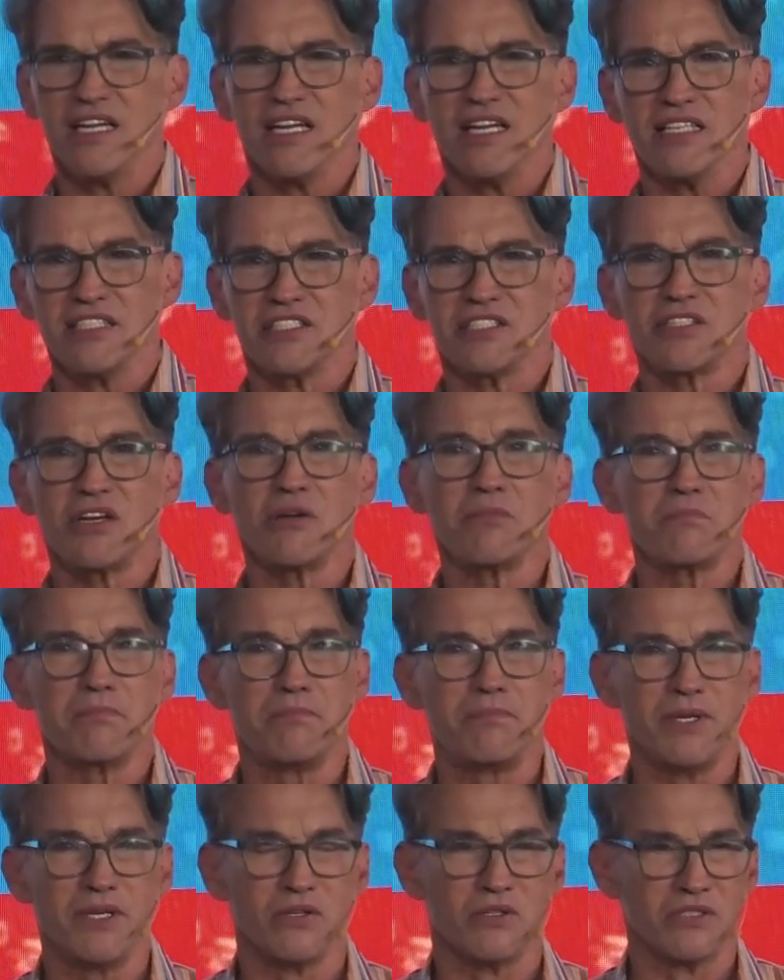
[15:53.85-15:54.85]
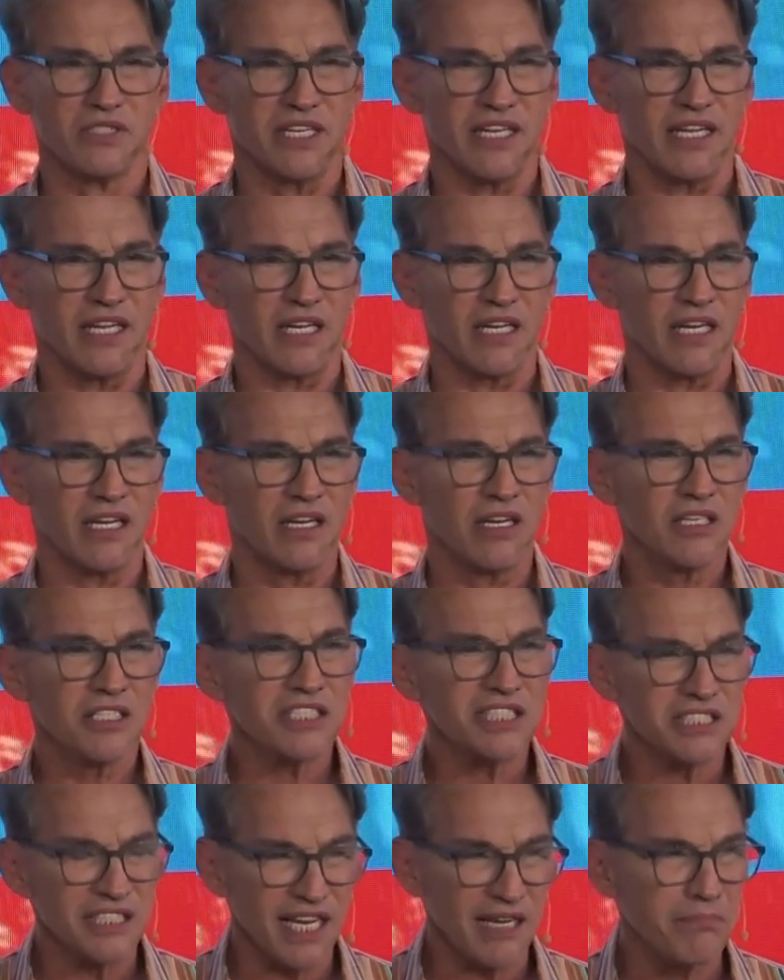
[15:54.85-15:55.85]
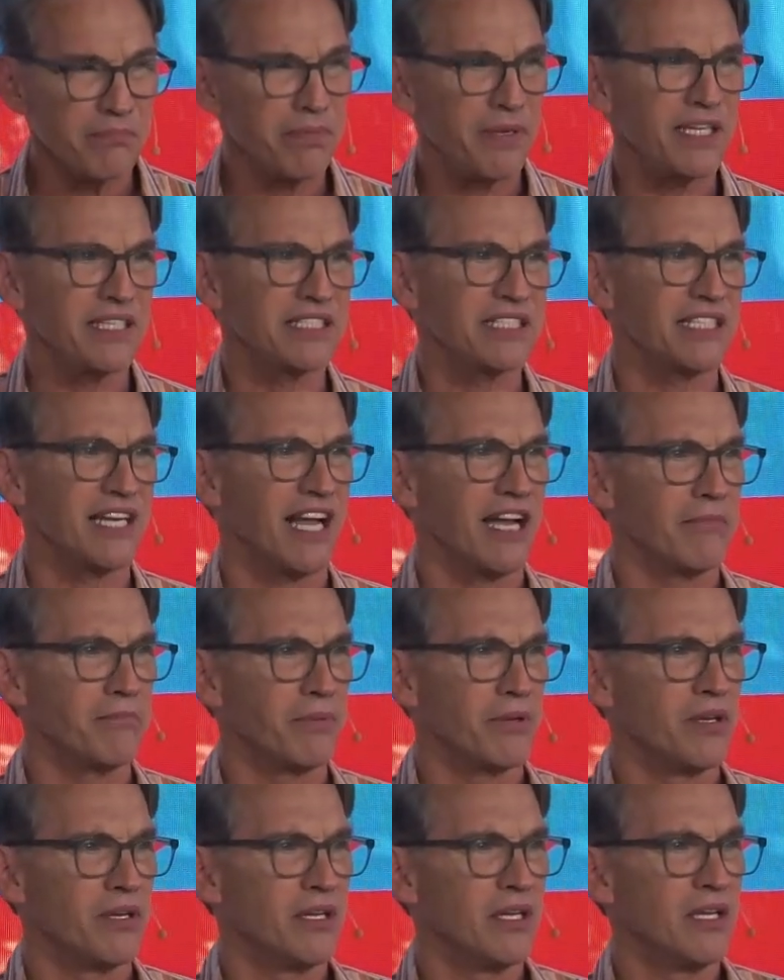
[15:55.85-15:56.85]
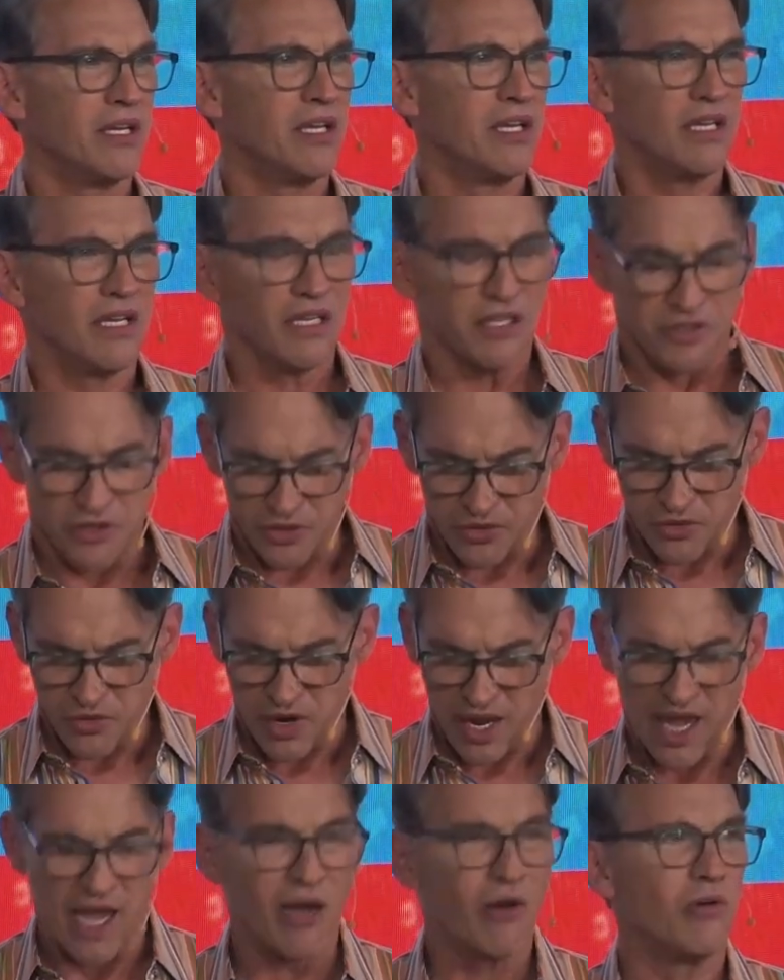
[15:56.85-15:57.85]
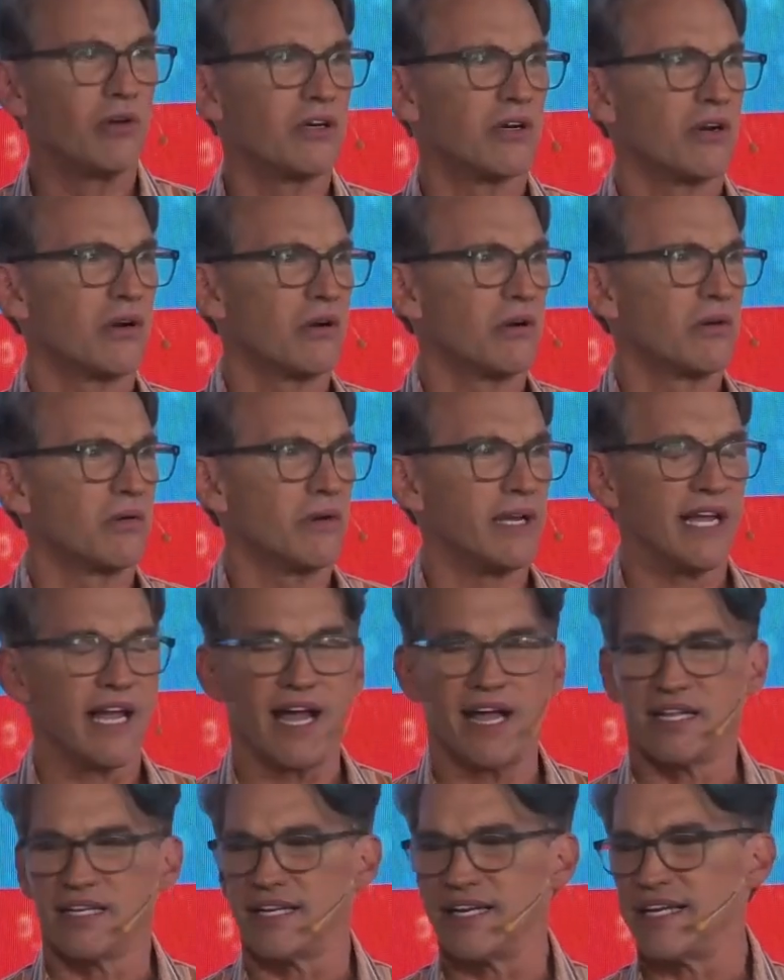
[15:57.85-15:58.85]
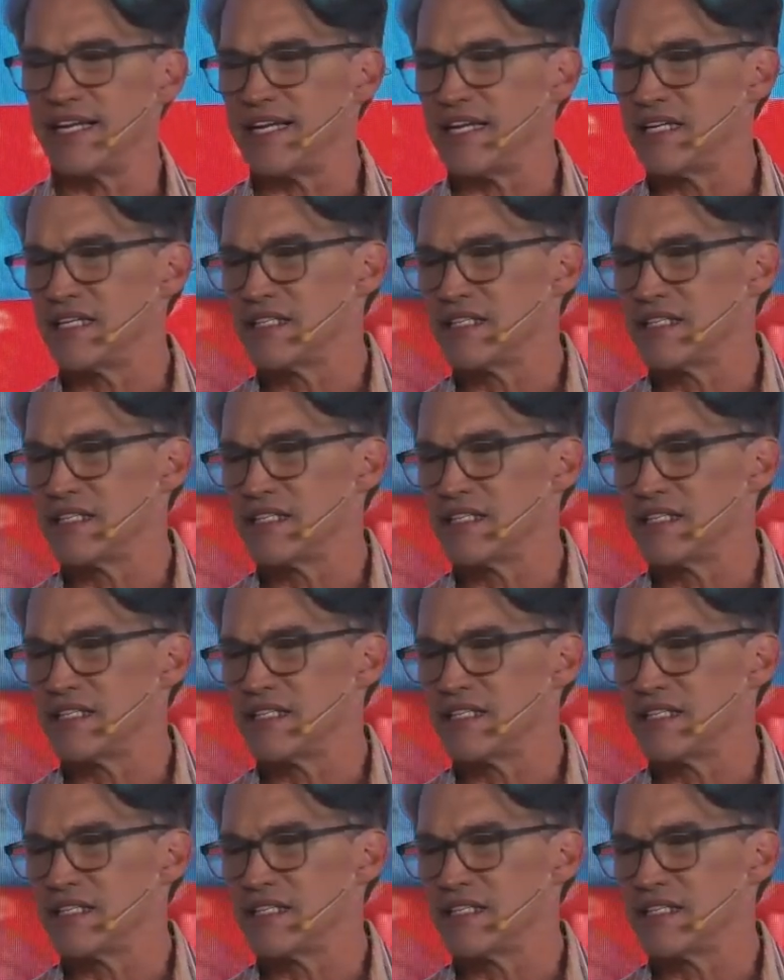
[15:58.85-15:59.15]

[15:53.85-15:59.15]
and start building, step by step, a new outer reality.